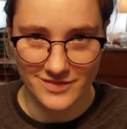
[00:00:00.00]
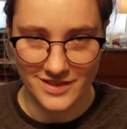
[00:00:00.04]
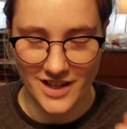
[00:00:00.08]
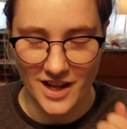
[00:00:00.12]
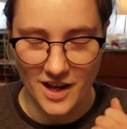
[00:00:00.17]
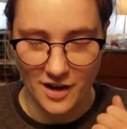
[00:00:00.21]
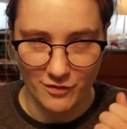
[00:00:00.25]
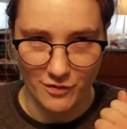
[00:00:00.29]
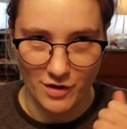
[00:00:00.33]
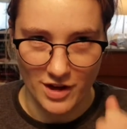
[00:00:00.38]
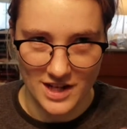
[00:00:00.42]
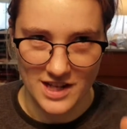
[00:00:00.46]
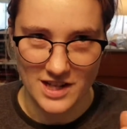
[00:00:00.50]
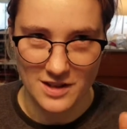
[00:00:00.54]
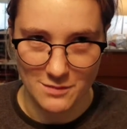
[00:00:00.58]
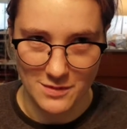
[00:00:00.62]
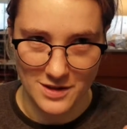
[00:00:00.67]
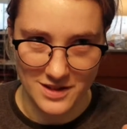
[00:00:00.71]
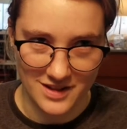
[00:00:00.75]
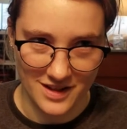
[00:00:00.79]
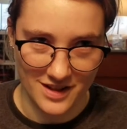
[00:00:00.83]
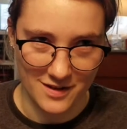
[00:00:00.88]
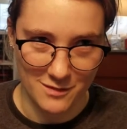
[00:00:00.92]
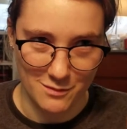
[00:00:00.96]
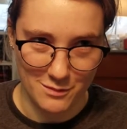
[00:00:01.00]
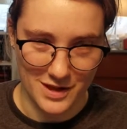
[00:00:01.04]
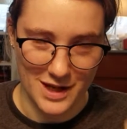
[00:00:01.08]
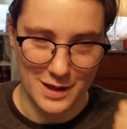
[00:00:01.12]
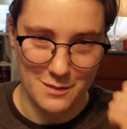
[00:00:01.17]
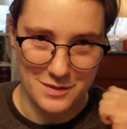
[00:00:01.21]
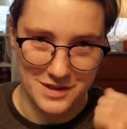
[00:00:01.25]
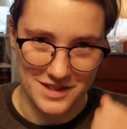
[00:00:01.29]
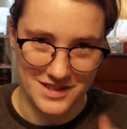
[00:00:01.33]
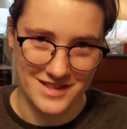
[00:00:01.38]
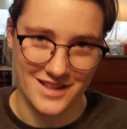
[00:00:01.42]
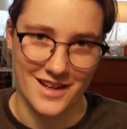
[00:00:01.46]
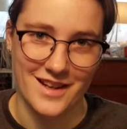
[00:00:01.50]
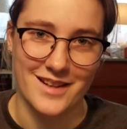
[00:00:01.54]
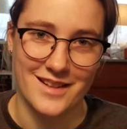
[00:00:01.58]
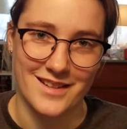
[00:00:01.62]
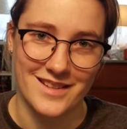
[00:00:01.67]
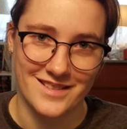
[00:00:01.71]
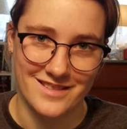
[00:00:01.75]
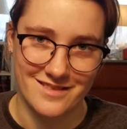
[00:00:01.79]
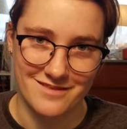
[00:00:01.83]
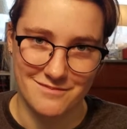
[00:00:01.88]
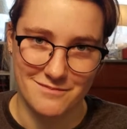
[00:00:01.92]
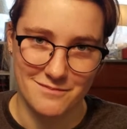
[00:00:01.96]
not ready to be done, but I'm
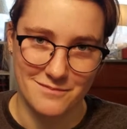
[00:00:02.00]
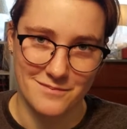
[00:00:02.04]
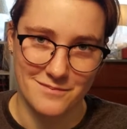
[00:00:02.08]
excited.